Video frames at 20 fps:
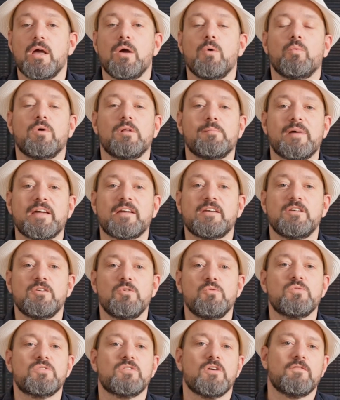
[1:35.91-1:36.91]
will make
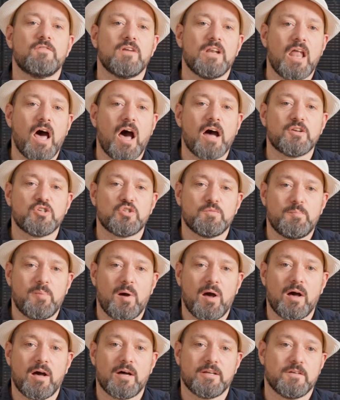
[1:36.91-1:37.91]
use of a large
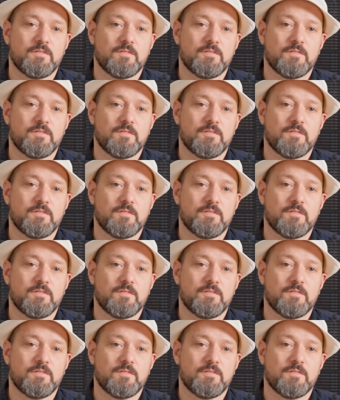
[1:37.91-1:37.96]
part